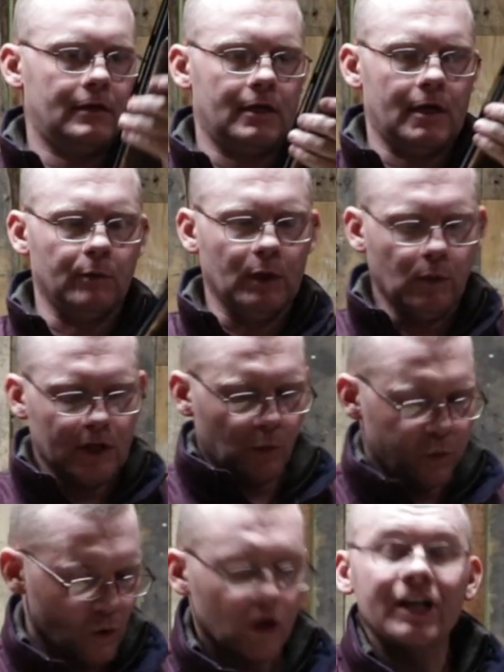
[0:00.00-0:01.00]
And we'll want to
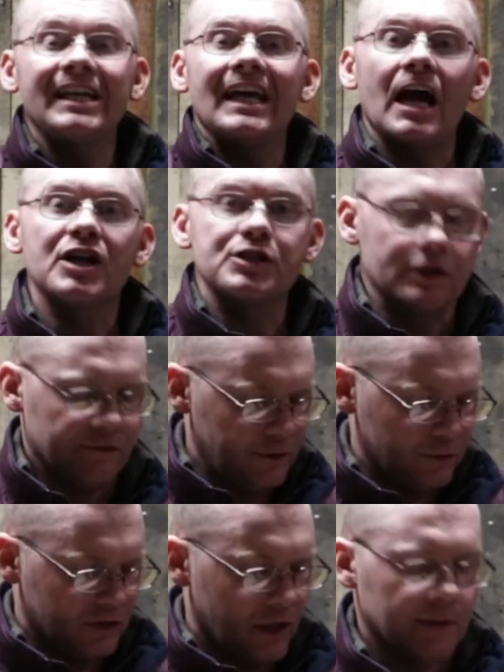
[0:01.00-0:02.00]
work the action a few
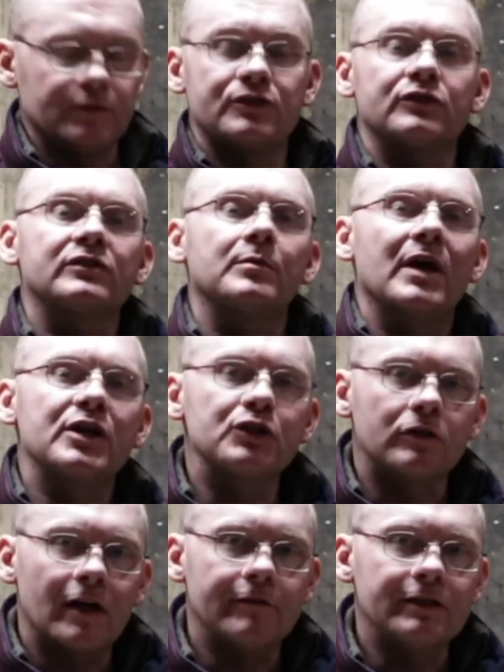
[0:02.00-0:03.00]
times just to make sure
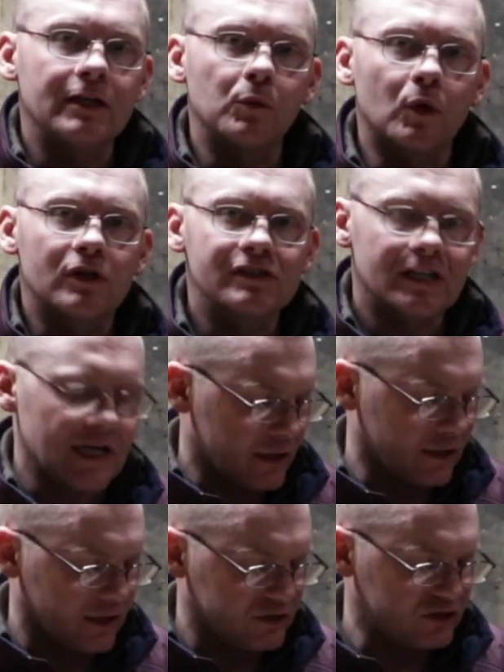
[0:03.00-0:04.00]
everything works together
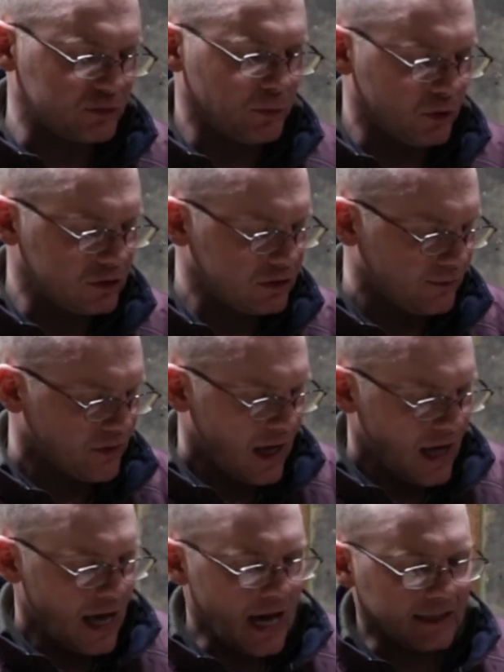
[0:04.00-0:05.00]
and smooth,
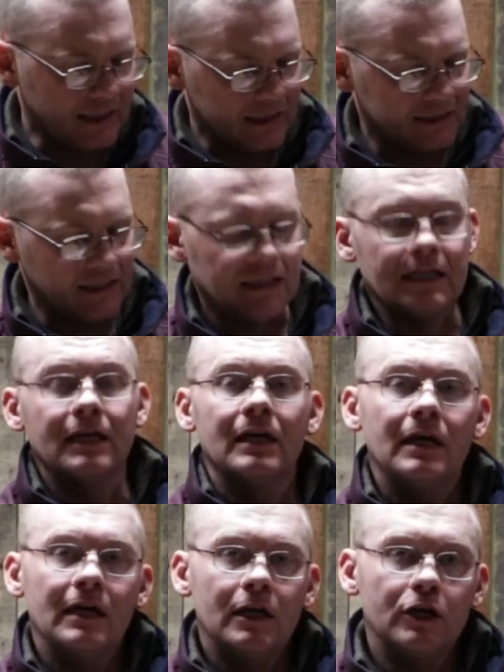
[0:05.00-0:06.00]
and that the
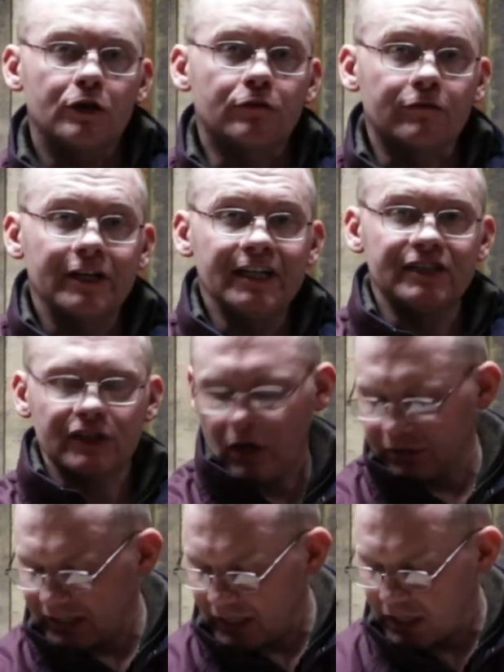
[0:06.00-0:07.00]
grease
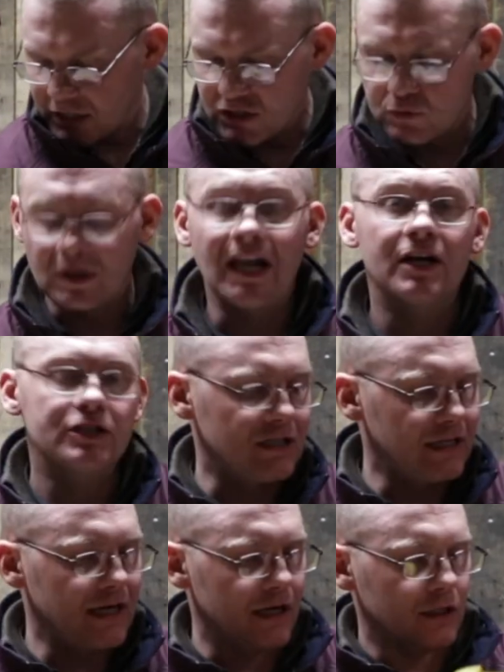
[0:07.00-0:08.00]
on the hinge will actually
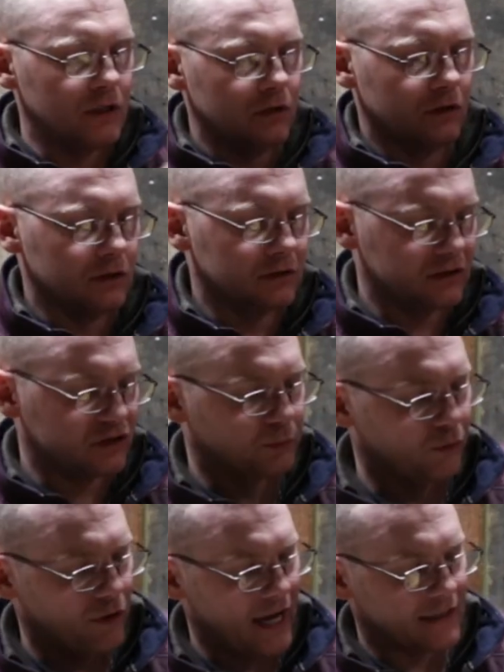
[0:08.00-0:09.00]
get a good
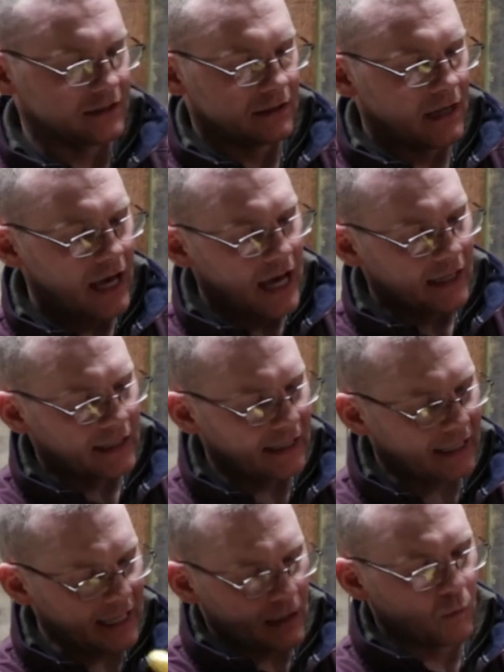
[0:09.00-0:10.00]
spread. And then
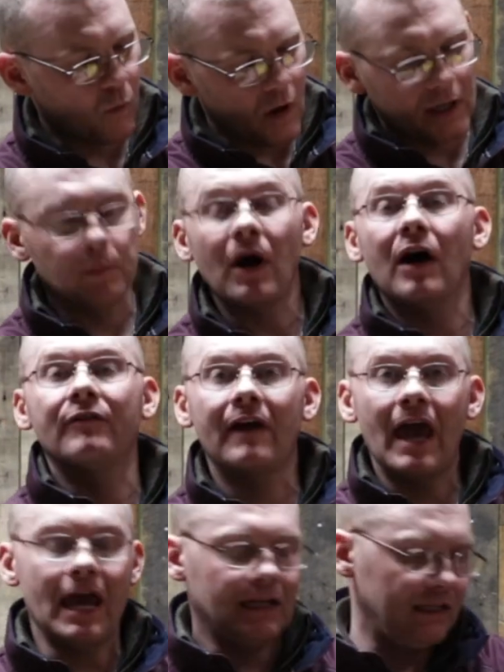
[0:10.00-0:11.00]
again, wipe off
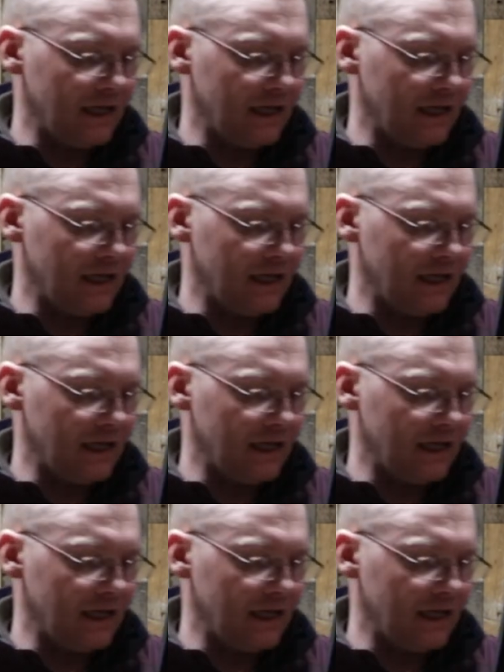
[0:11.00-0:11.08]
any